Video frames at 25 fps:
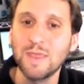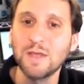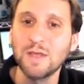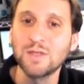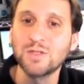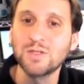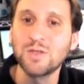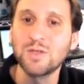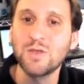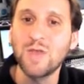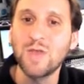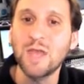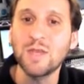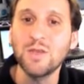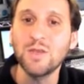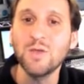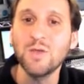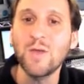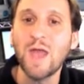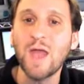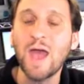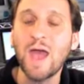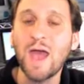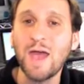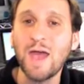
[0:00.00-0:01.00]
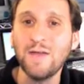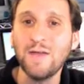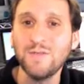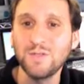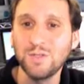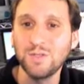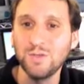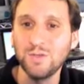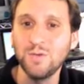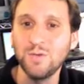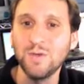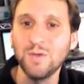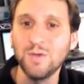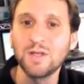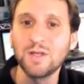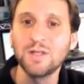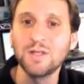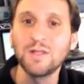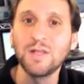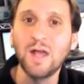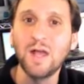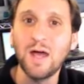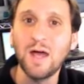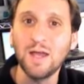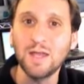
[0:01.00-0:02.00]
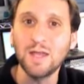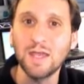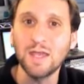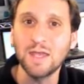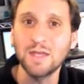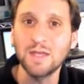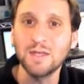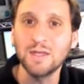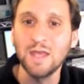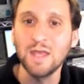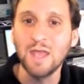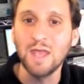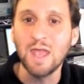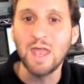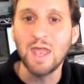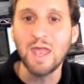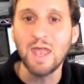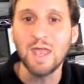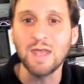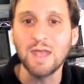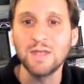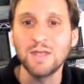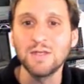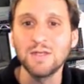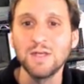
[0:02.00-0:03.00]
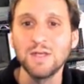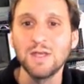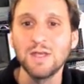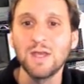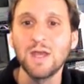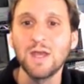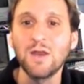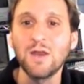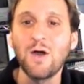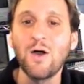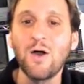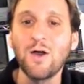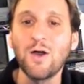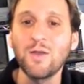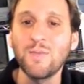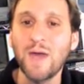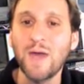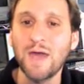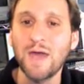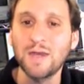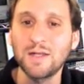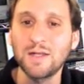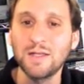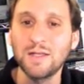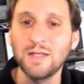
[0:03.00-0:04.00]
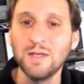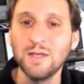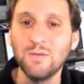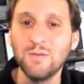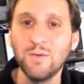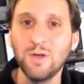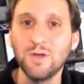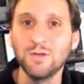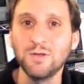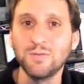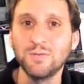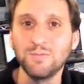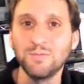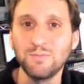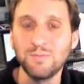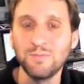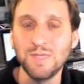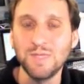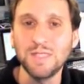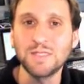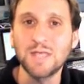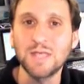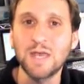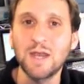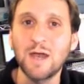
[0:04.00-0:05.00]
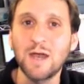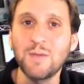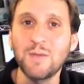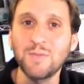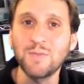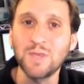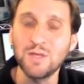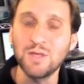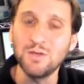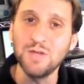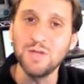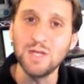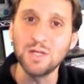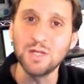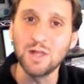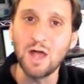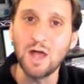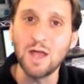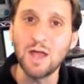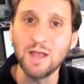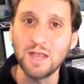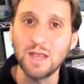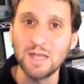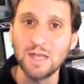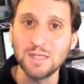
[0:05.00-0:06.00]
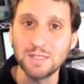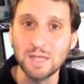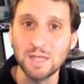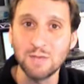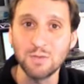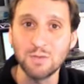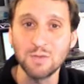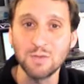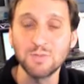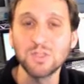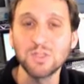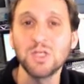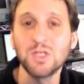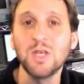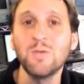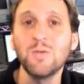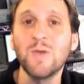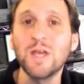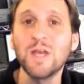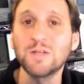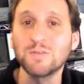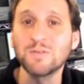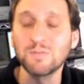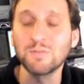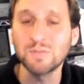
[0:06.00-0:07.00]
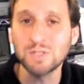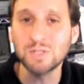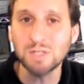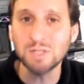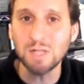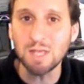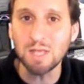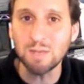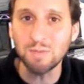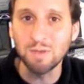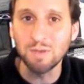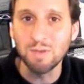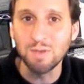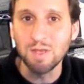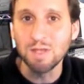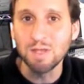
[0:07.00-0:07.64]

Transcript: so that you have to log in, and it automatically will be set up that you need to log in, say, when the machine wakes from sleep.